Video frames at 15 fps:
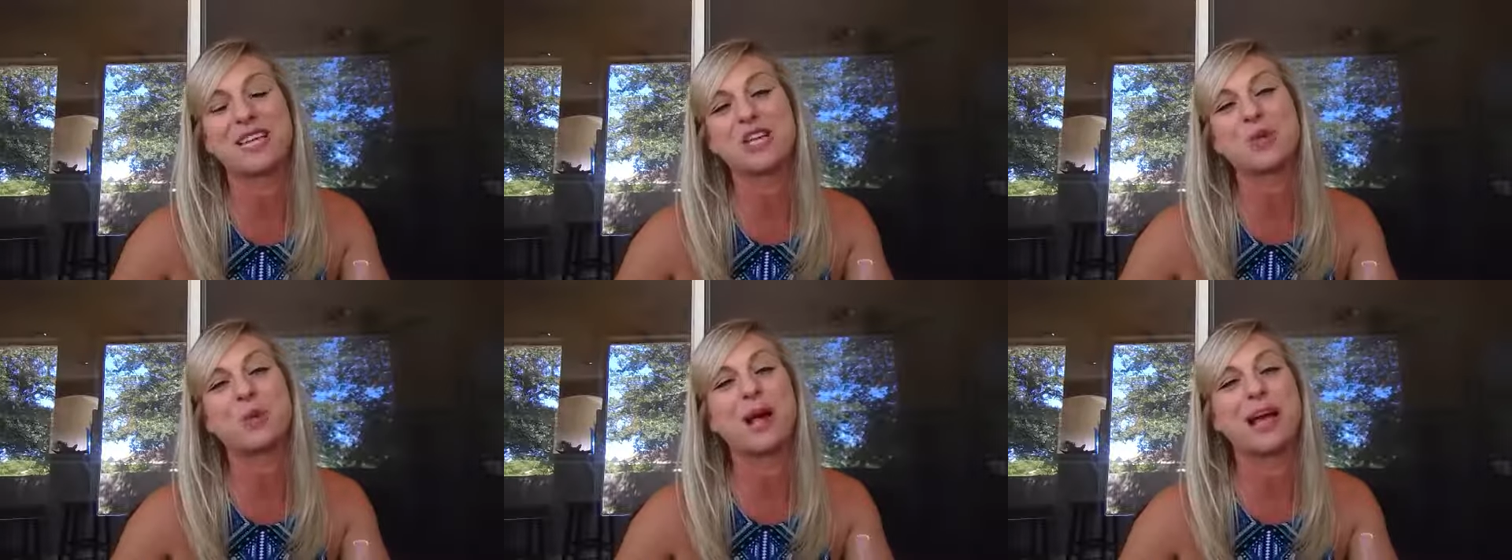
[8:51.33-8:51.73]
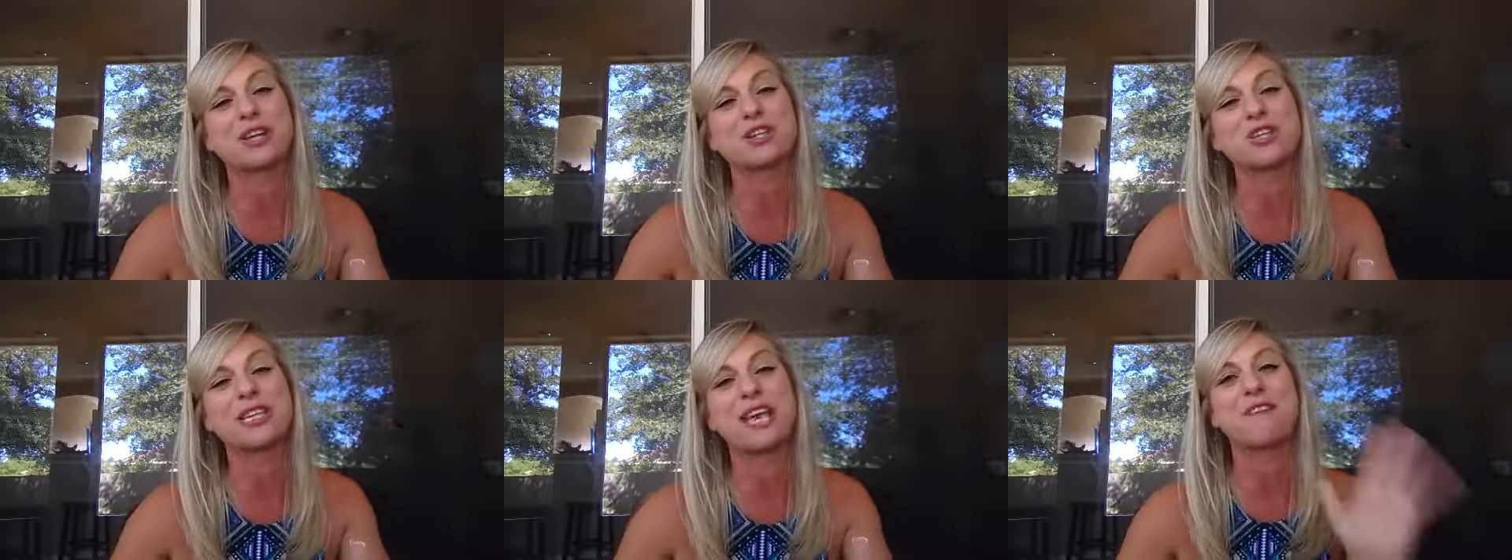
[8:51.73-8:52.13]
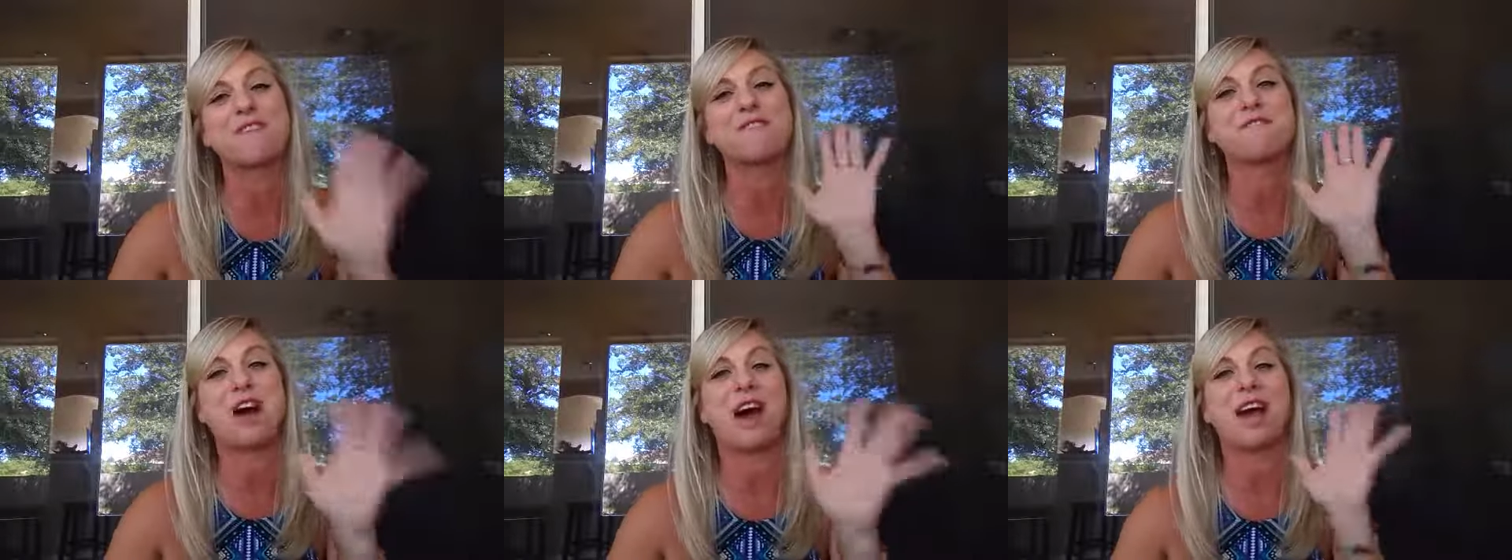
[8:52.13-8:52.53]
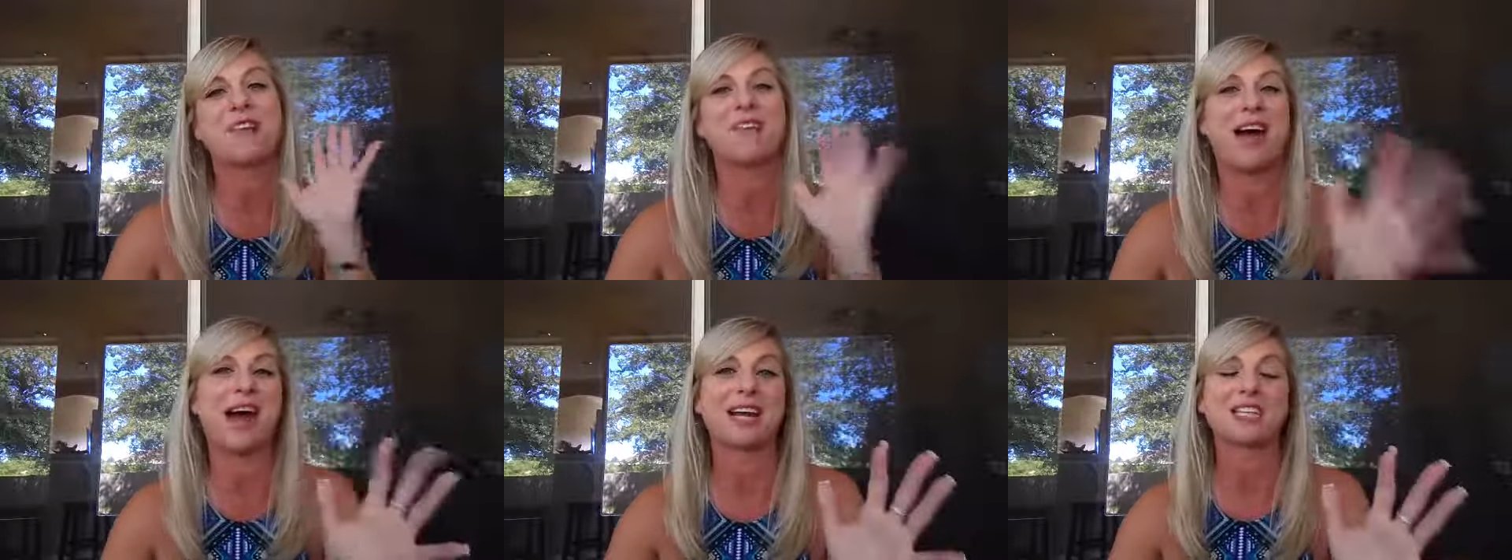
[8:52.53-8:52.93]
and you will actually get 5
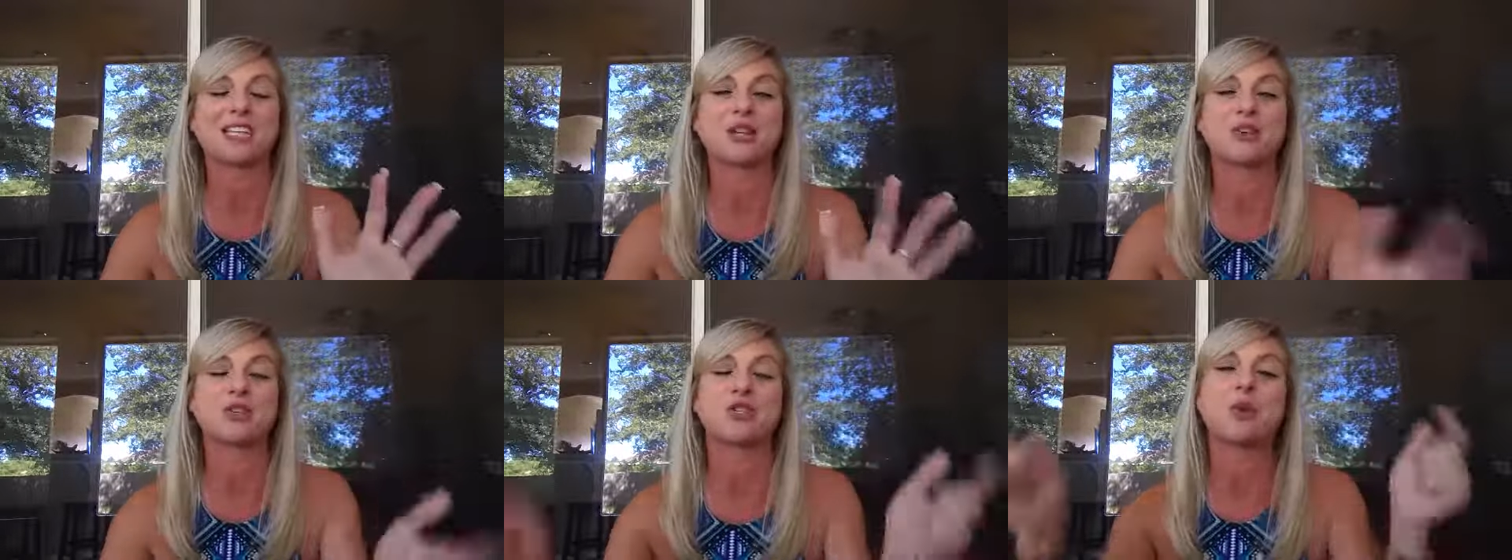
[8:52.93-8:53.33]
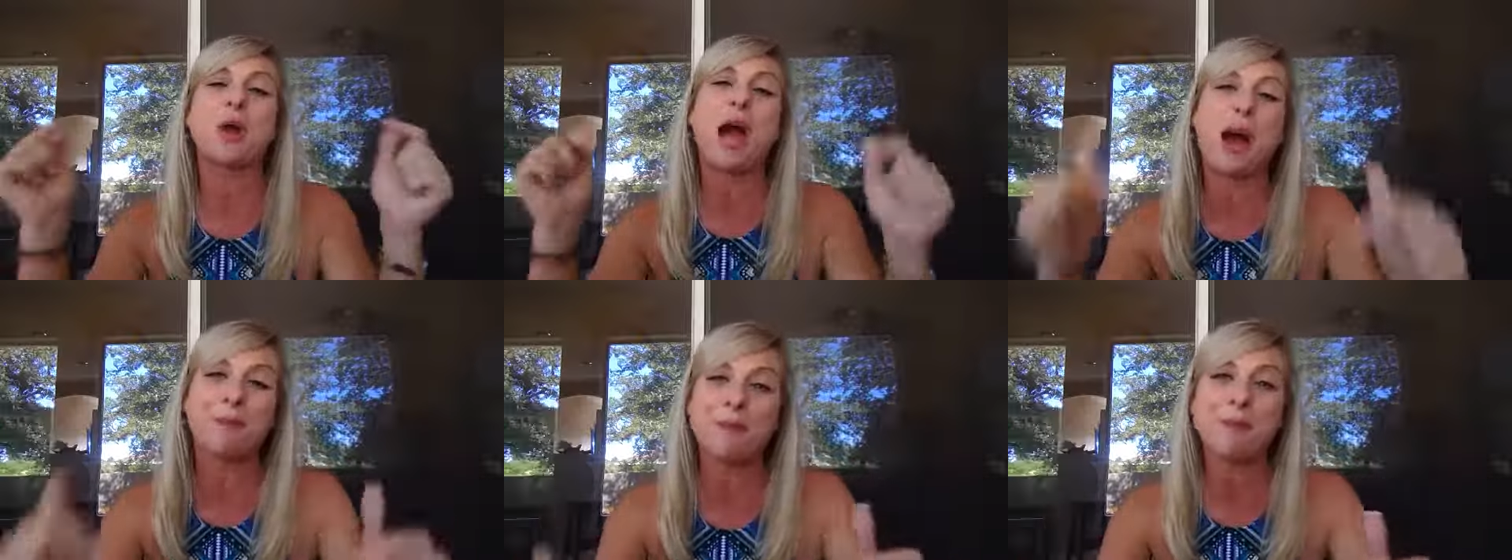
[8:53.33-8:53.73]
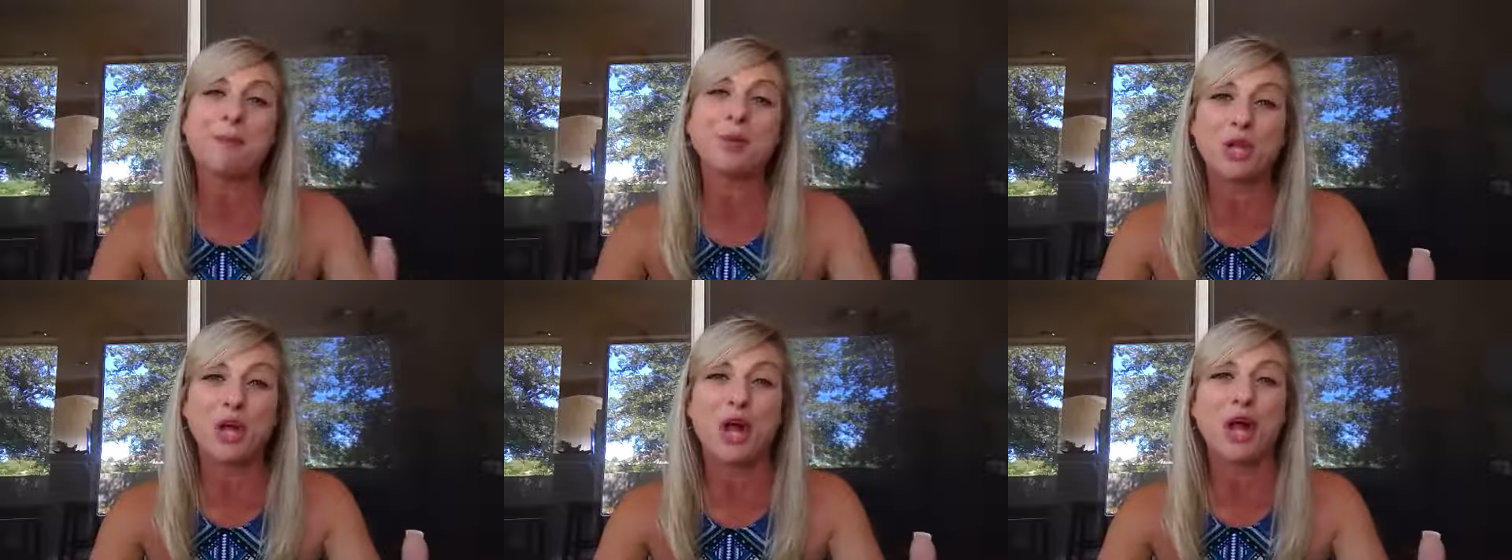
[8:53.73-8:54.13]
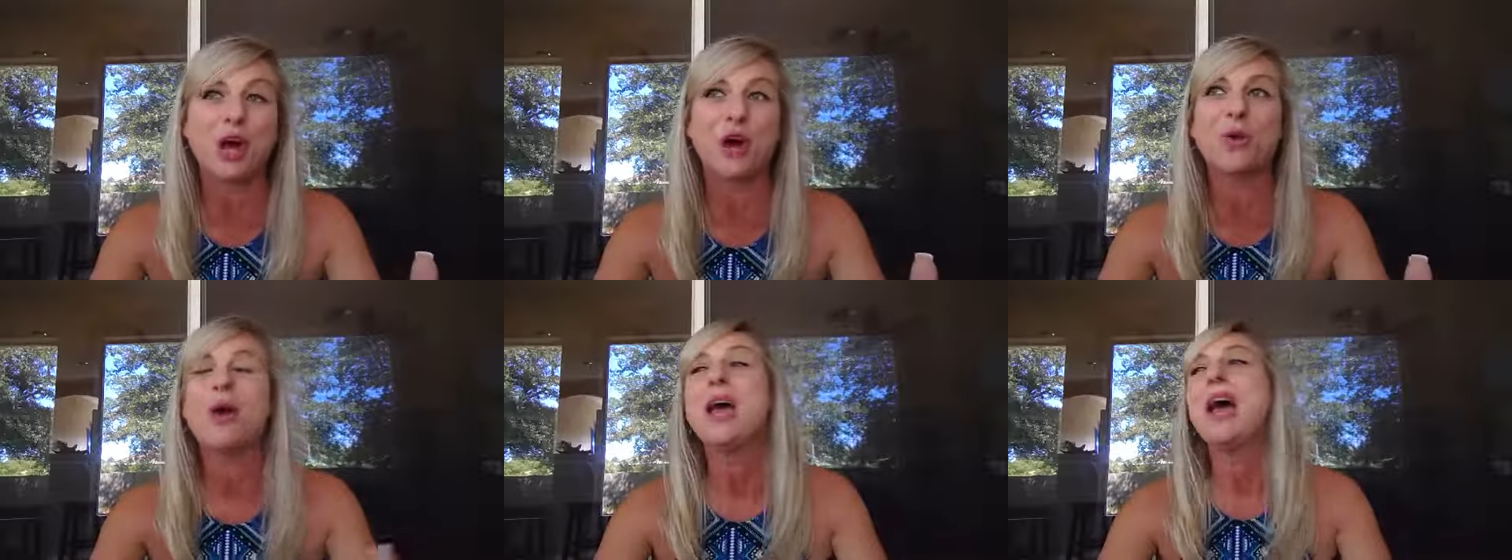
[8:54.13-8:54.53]
Axios. So comment
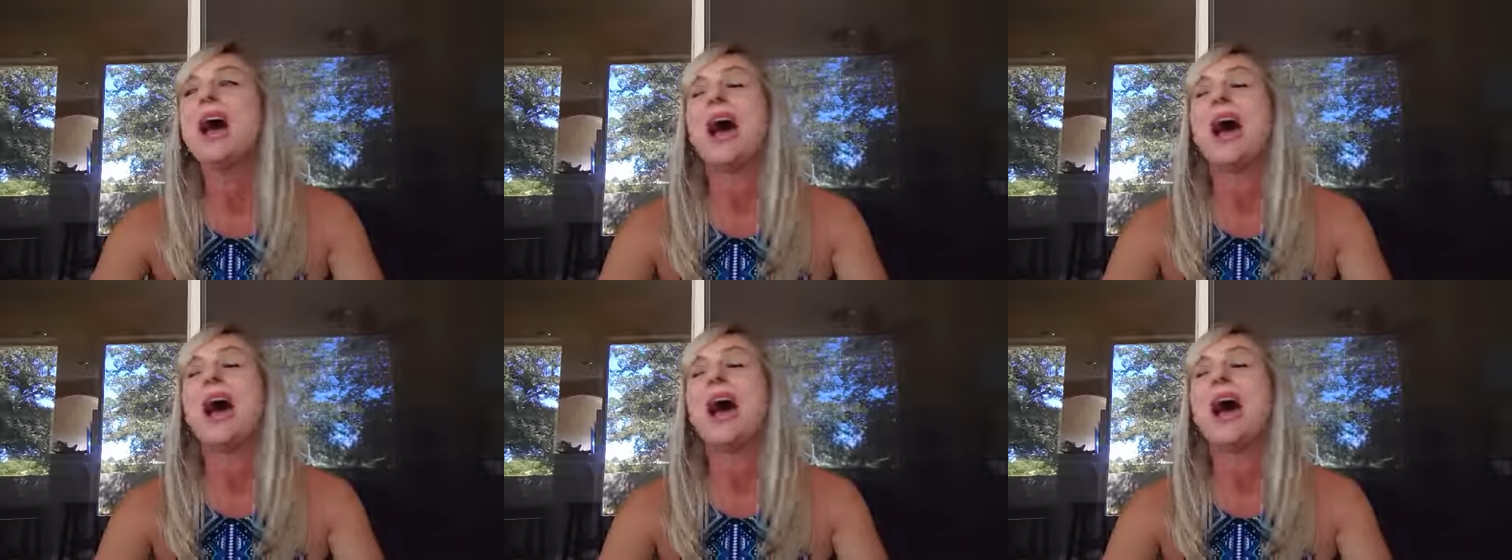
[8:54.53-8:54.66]
below.